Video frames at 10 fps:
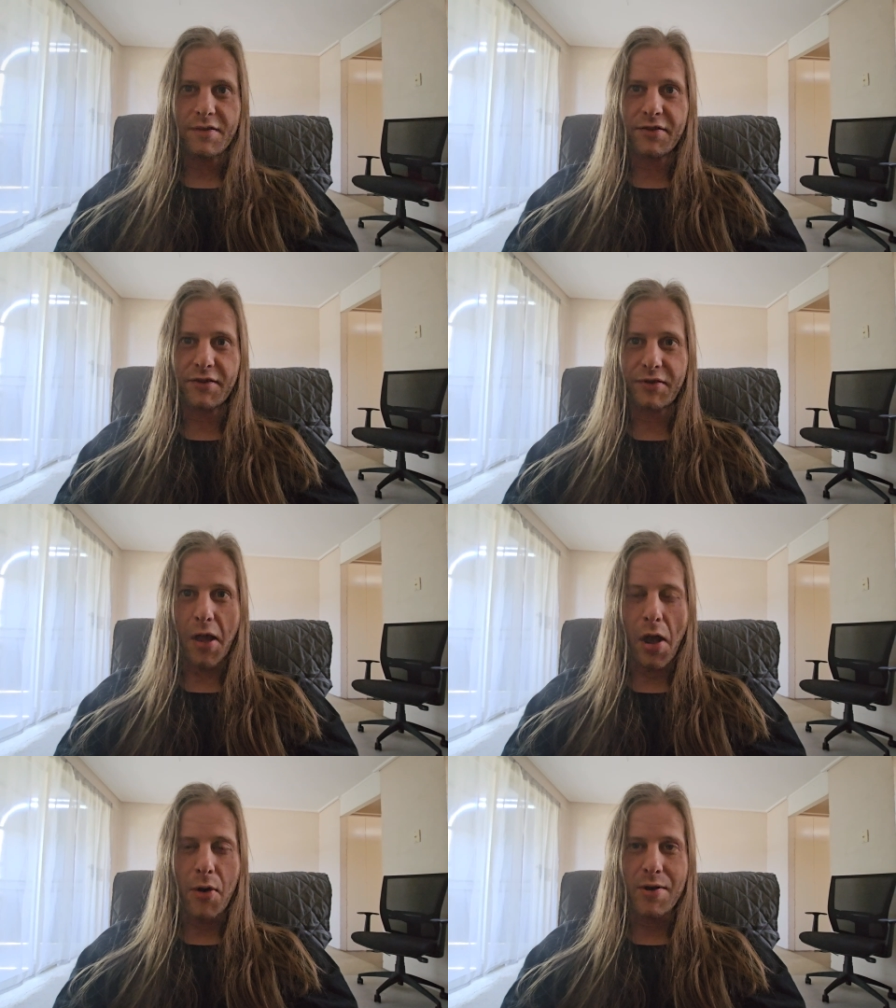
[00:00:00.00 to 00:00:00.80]
It's
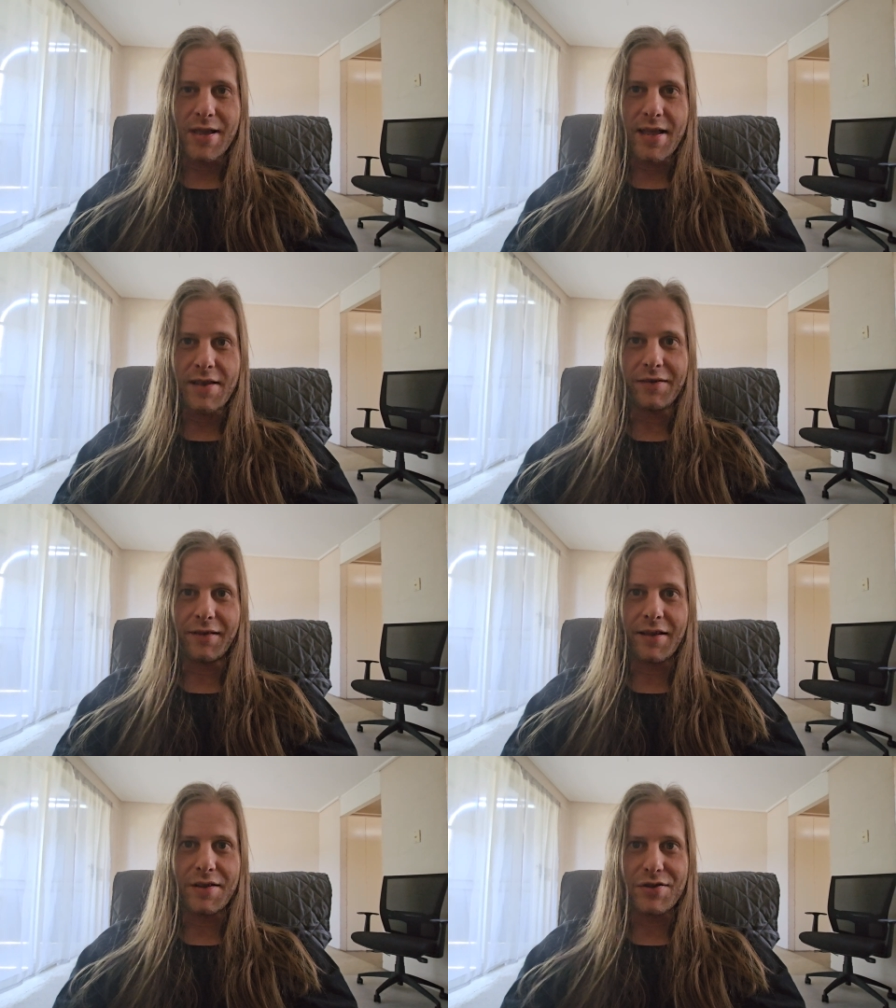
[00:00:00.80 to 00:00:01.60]
so
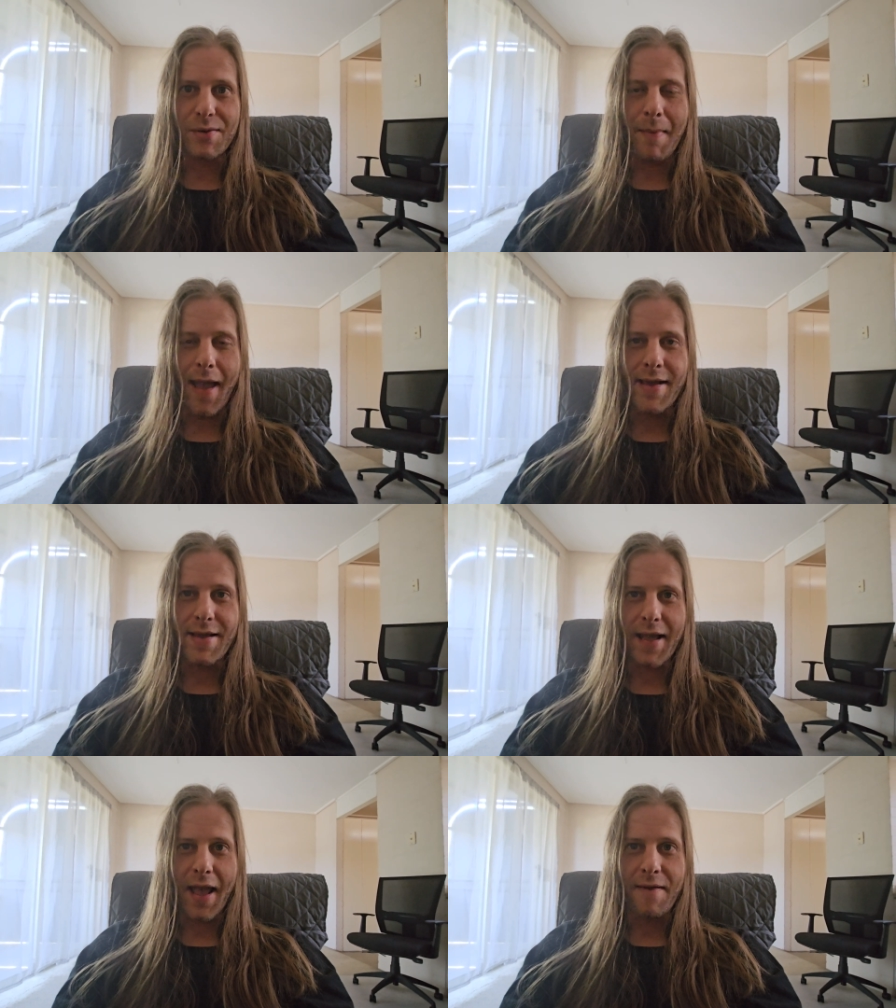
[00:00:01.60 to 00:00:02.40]
easy to
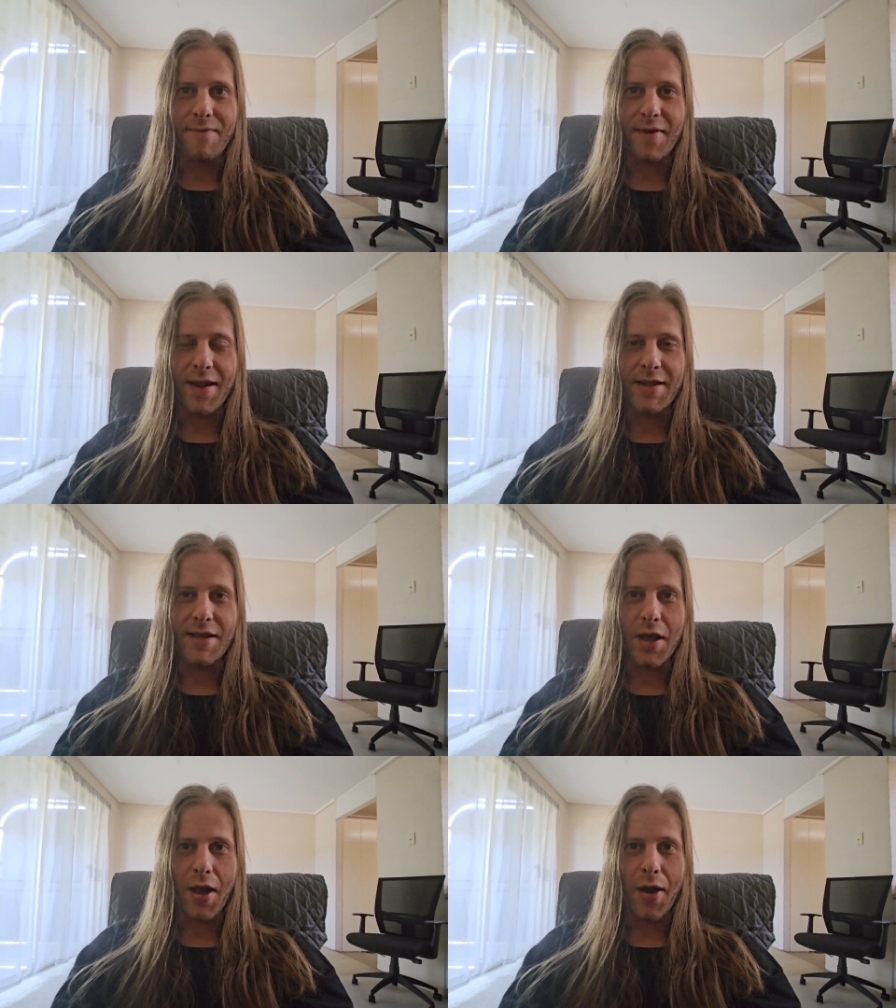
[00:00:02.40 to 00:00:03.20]
make a
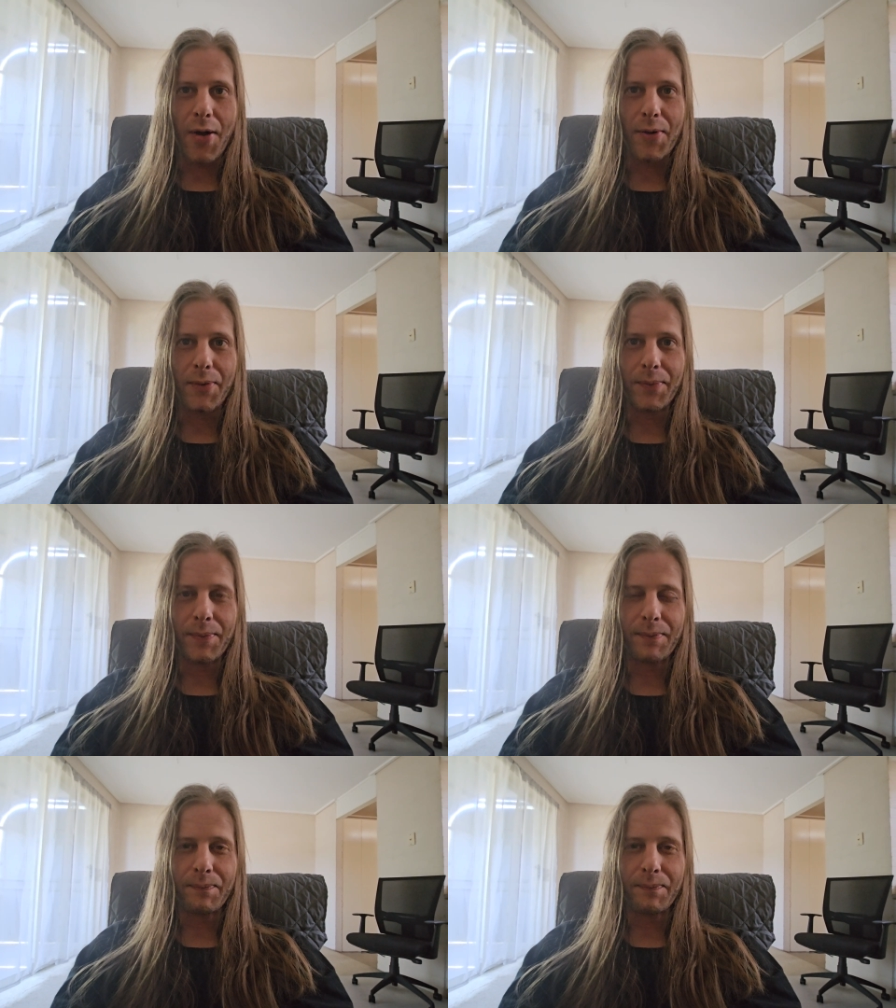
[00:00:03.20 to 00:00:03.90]
video.